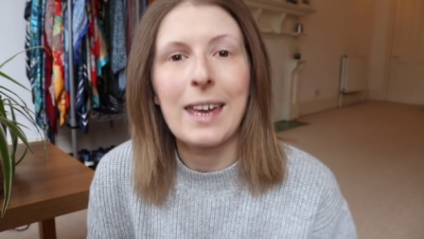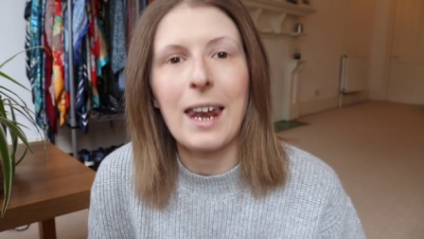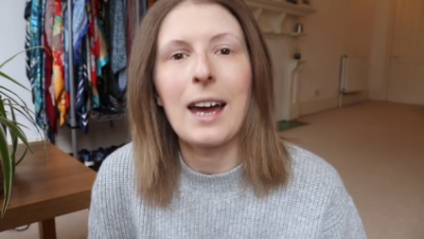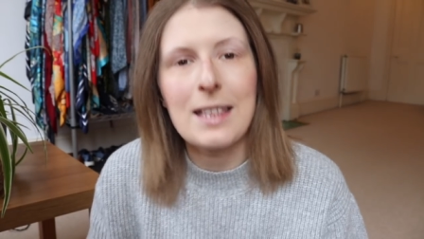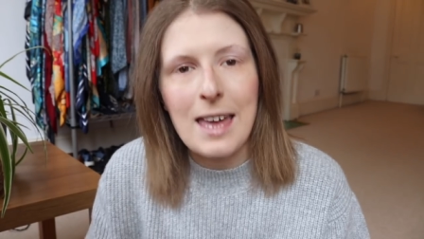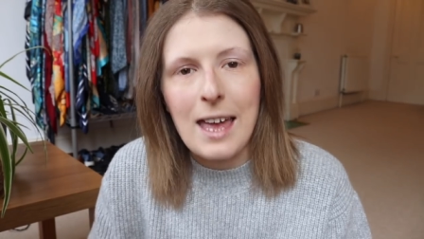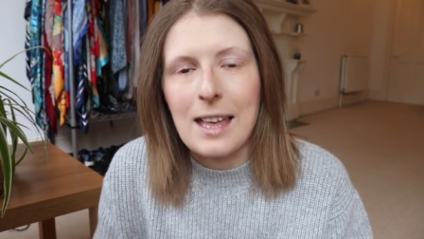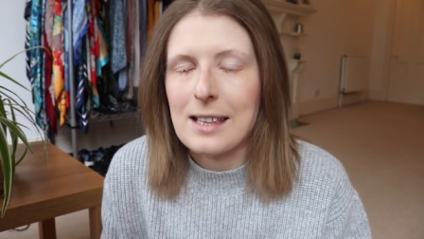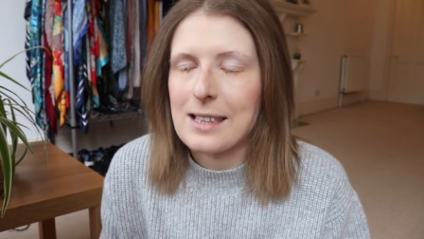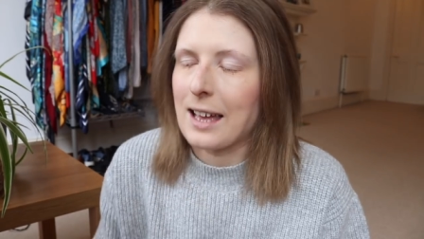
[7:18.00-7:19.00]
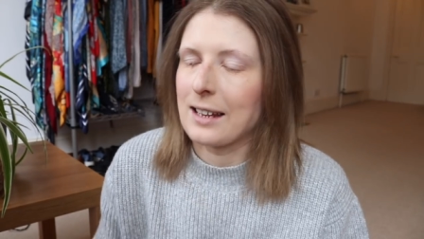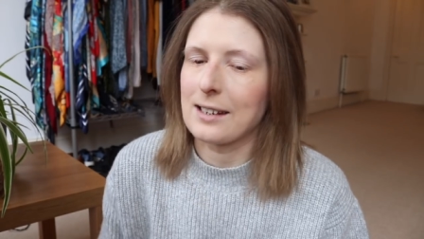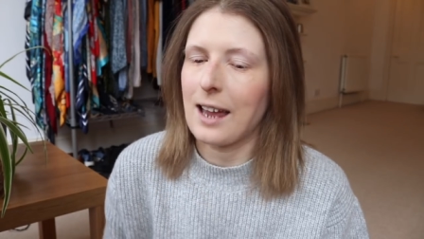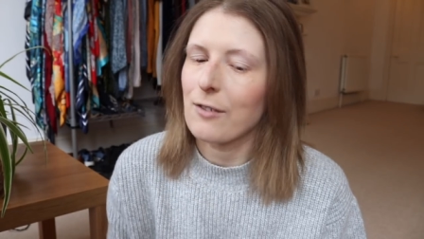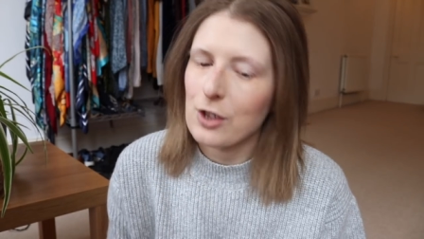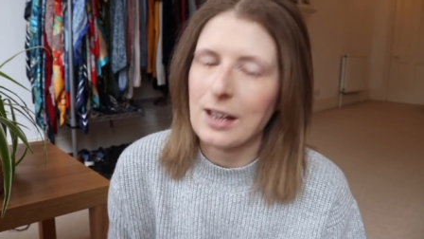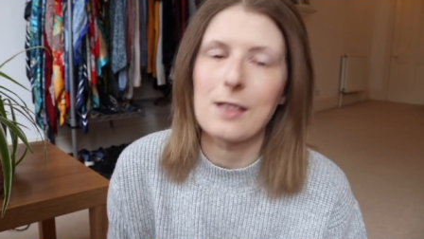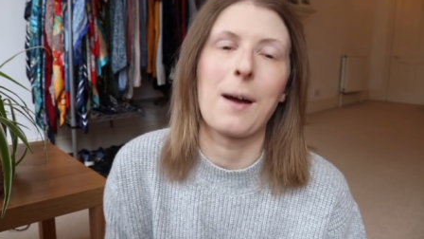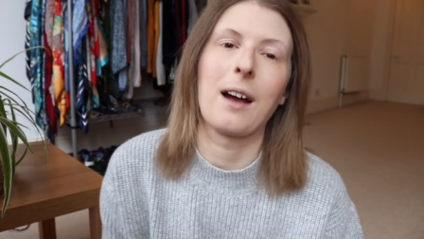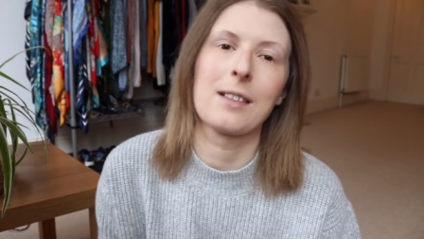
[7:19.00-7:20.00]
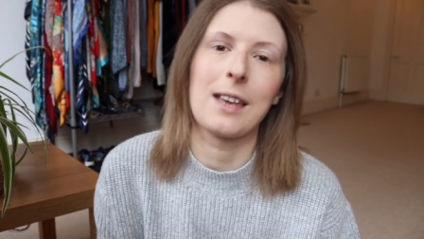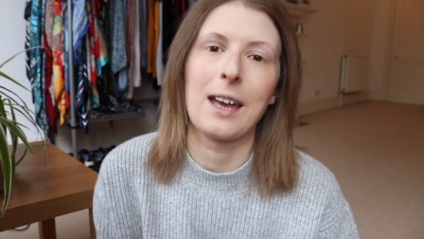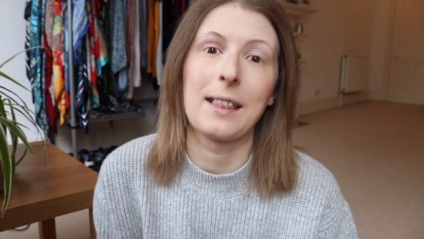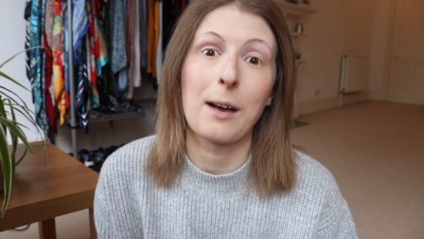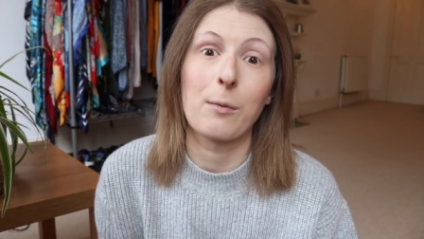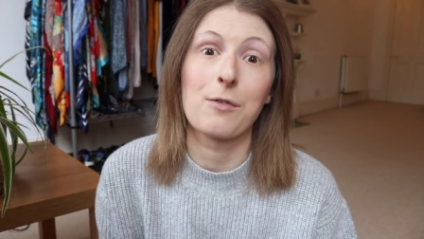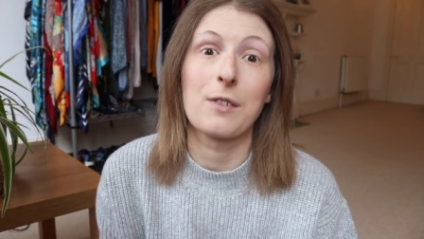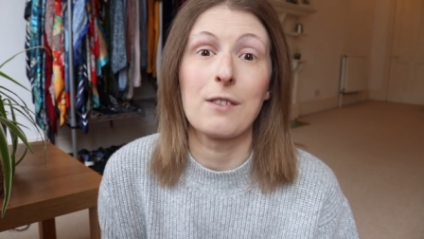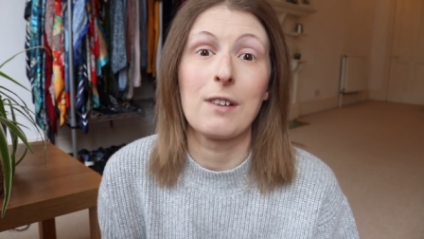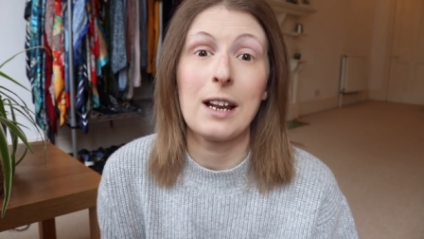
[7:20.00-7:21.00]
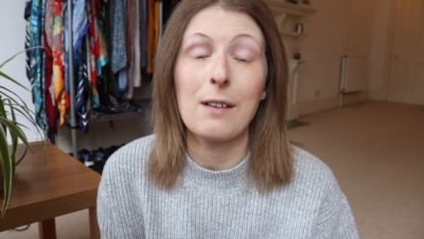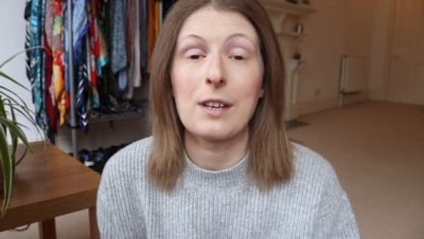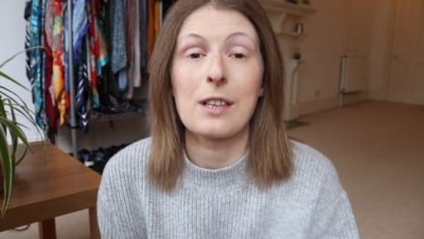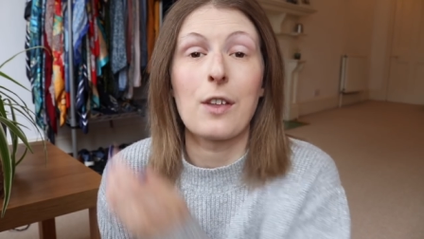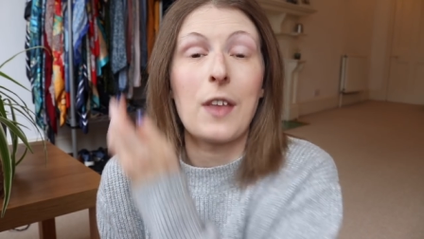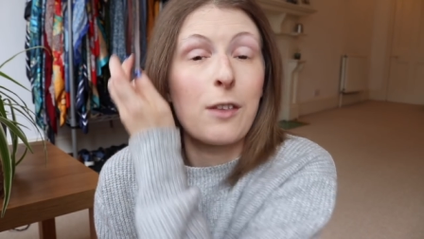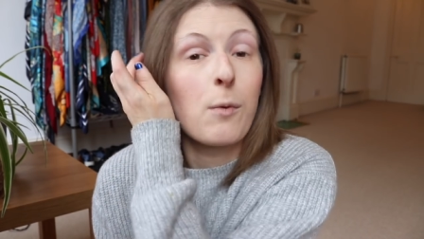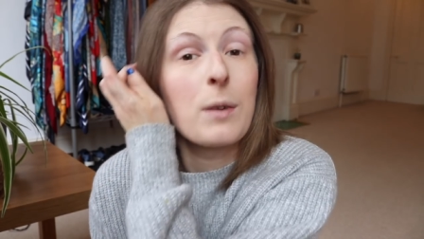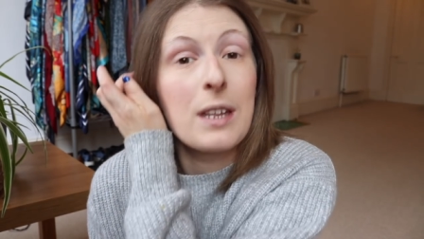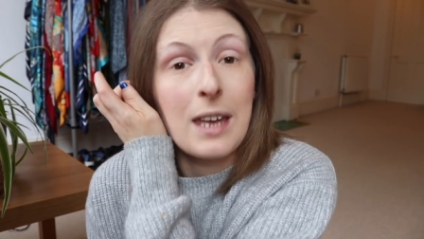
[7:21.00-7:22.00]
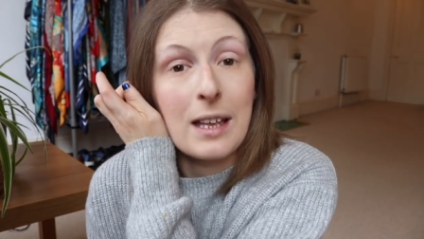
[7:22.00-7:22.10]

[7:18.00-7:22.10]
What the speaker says: get ideas and have a chat about it. And that was really, really lovely. So that's what we did